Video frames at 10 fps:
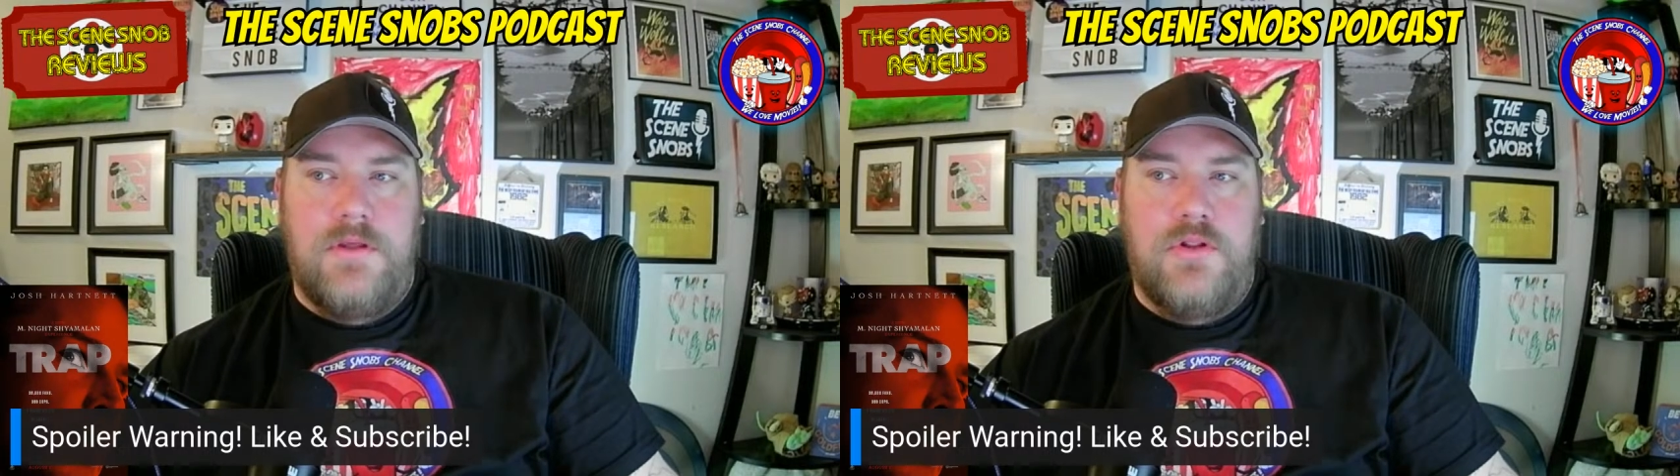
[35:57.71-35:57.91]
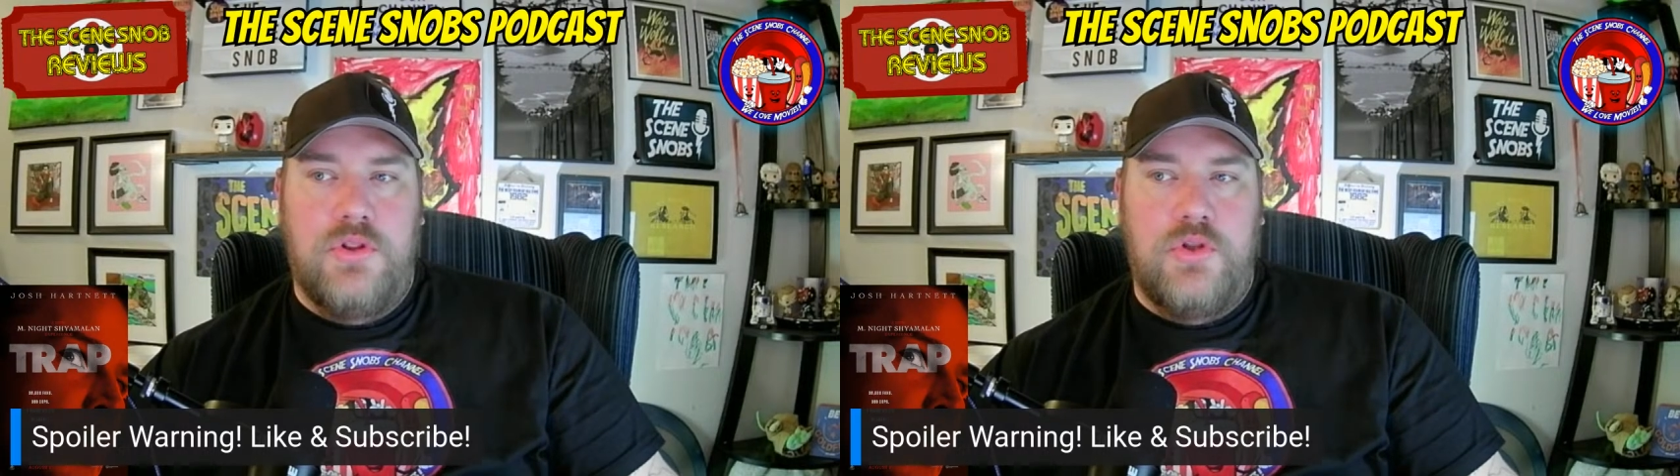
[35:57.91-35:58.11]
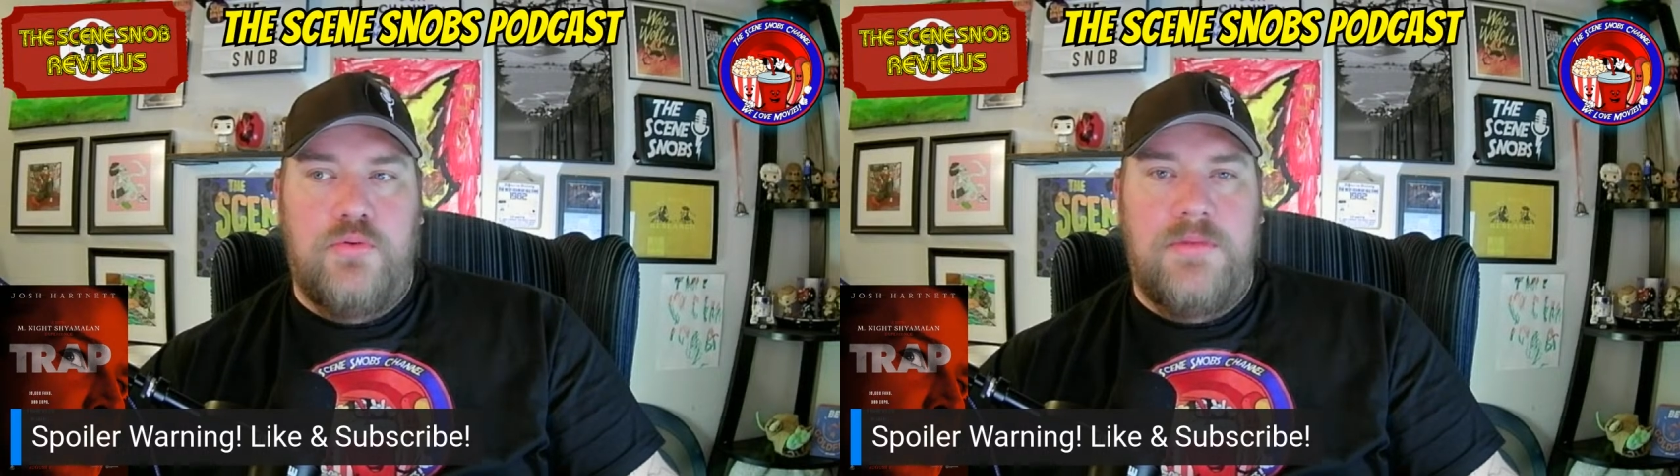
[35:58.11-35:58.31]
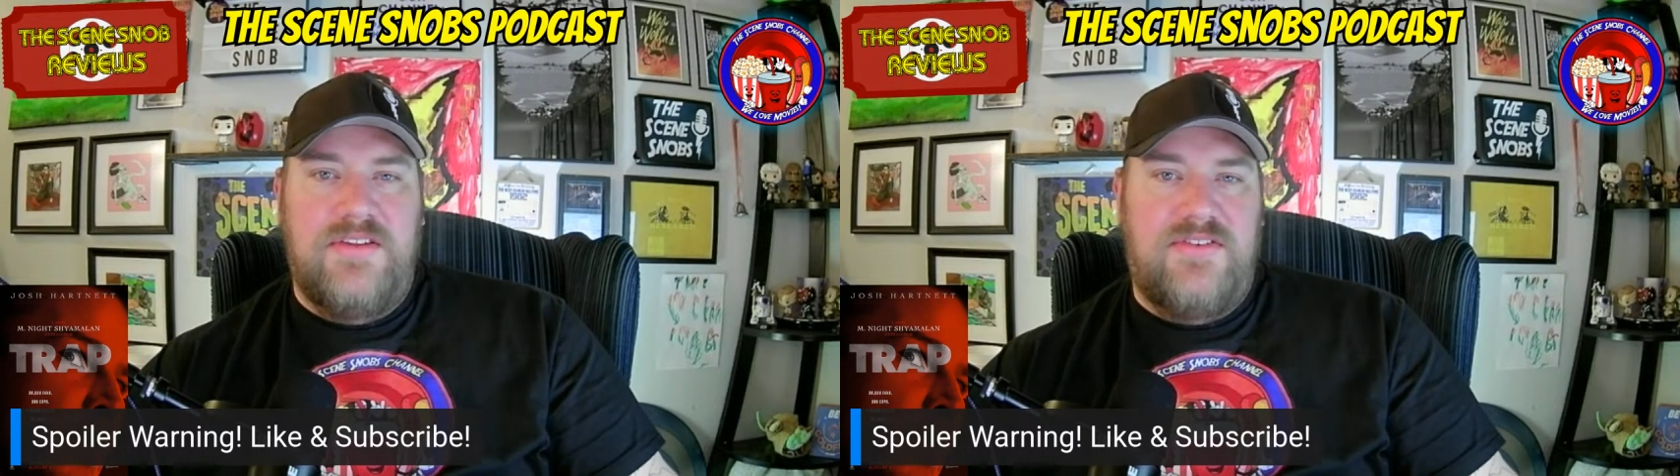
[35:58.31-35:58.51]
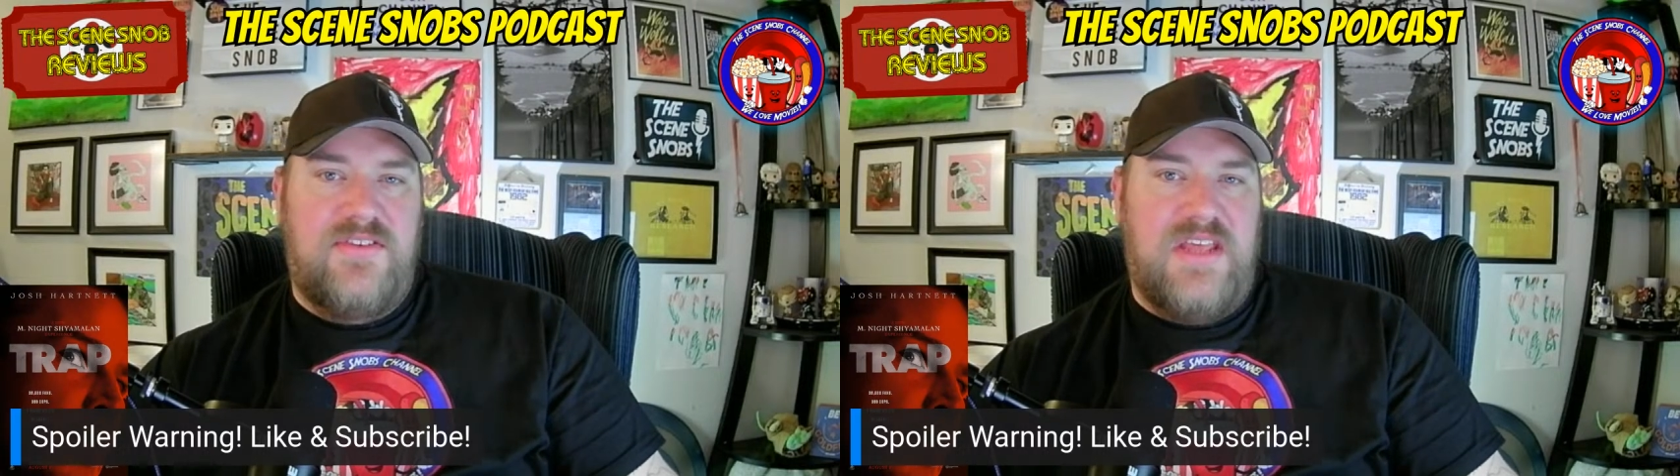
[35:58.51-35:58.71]

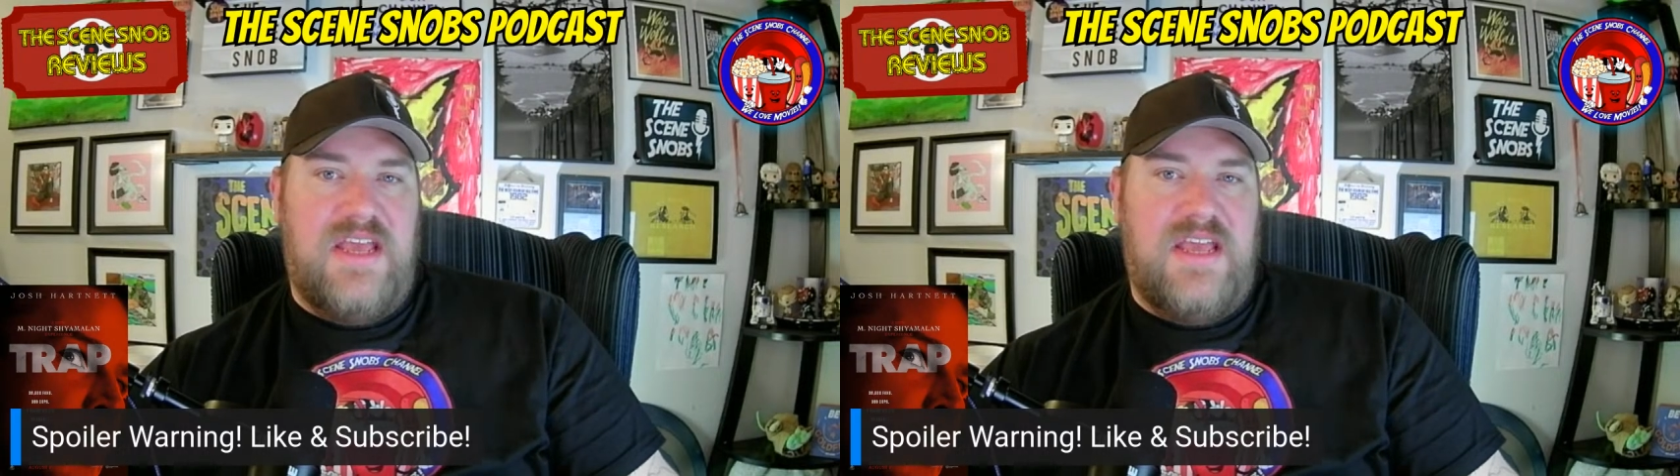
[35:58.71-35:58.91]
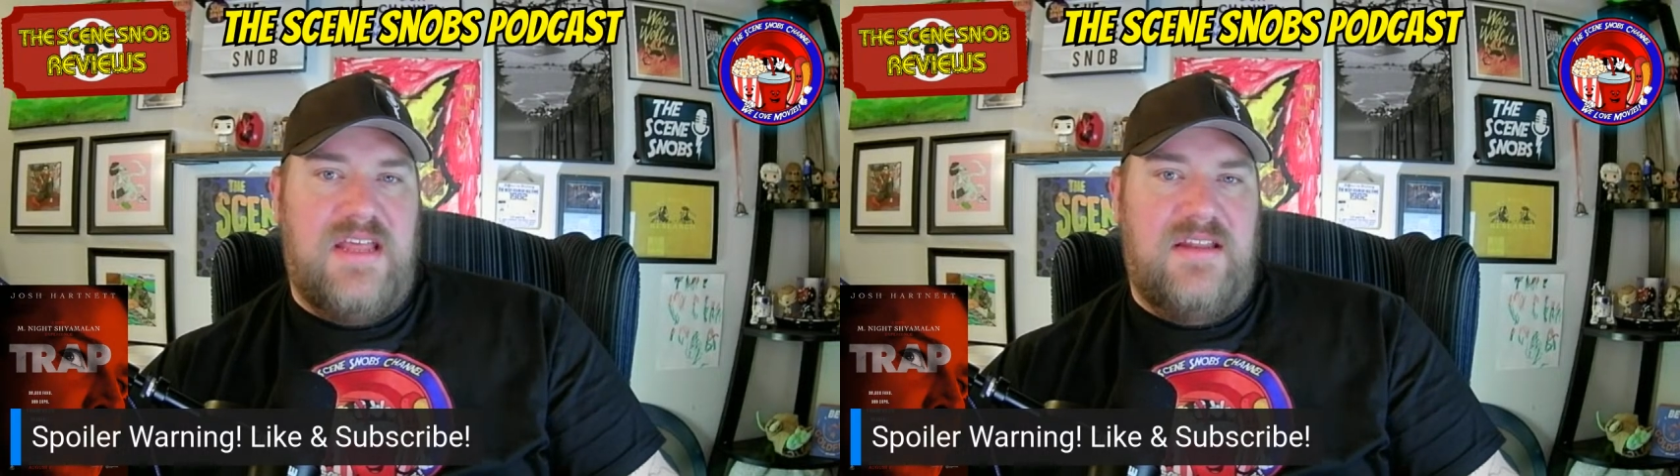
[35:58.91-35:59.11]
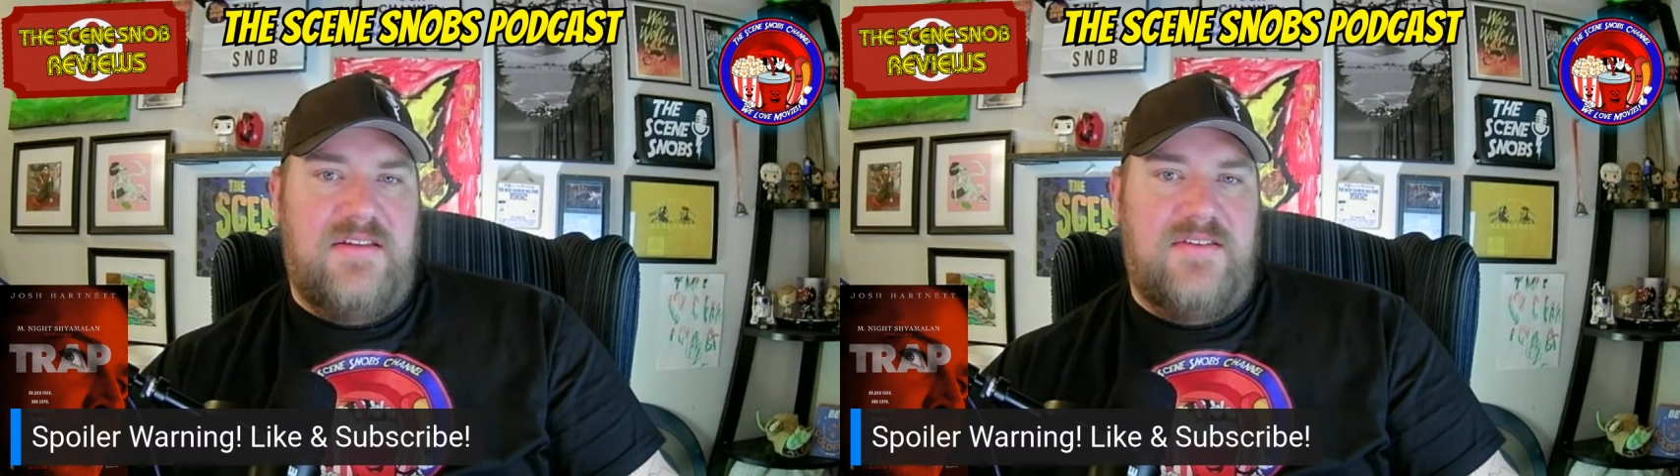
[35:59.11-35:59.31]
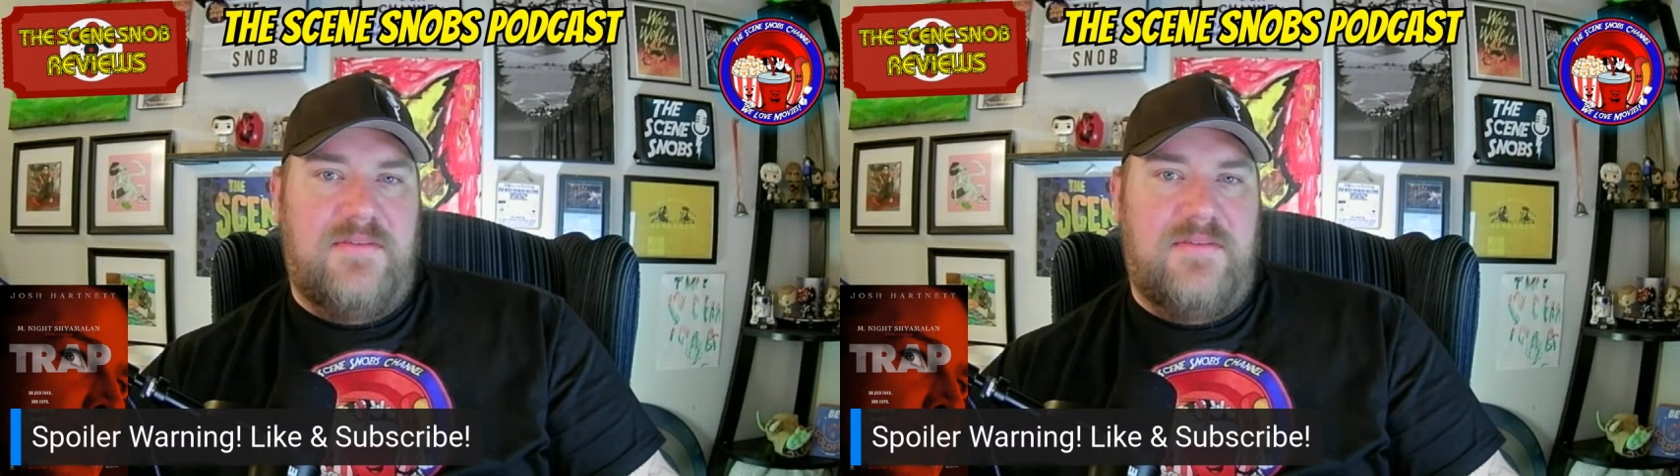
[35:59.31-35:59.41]
Loomis and